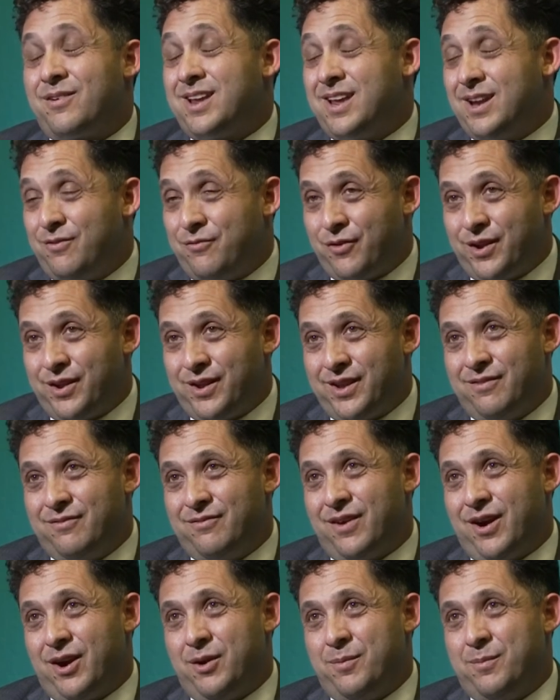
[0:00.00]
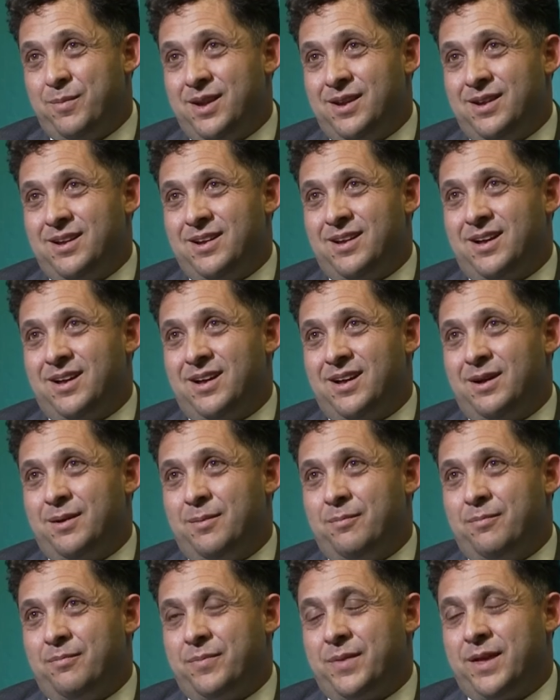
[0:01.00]
kid friendly environment
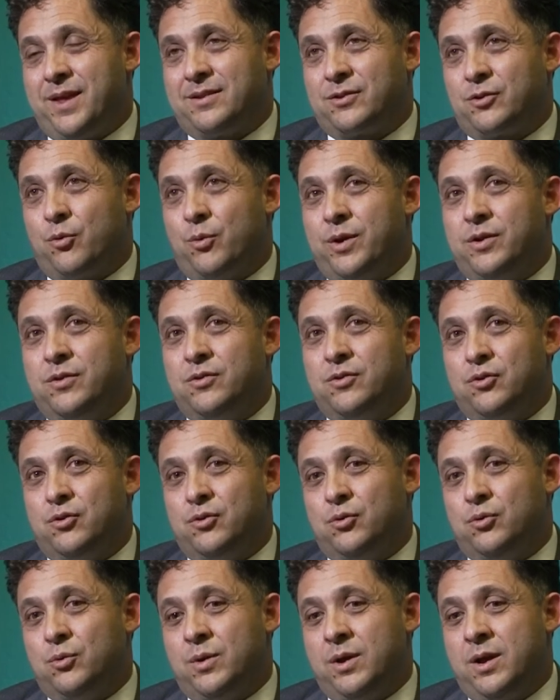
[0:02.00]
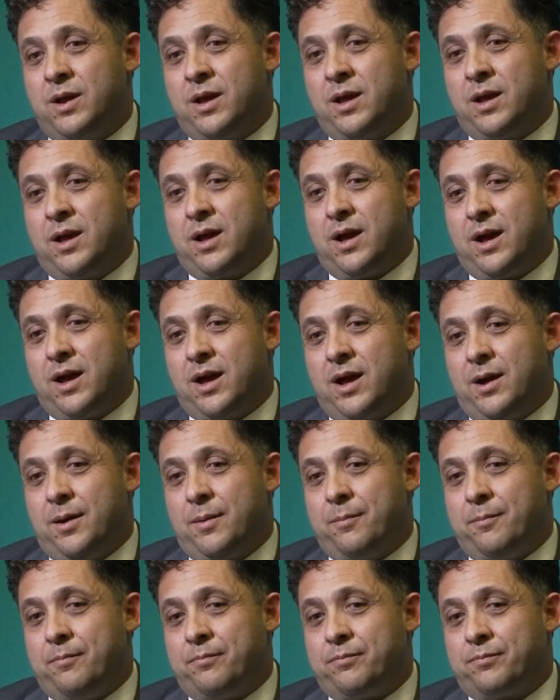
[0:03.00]
um, that's going to
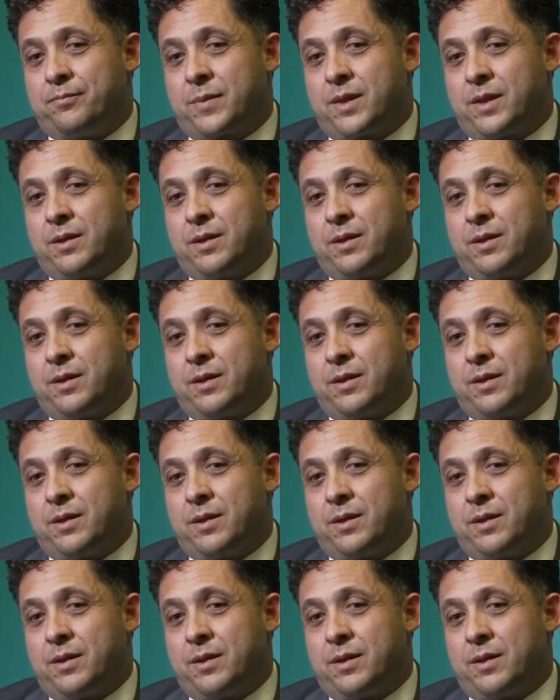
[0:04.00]
um,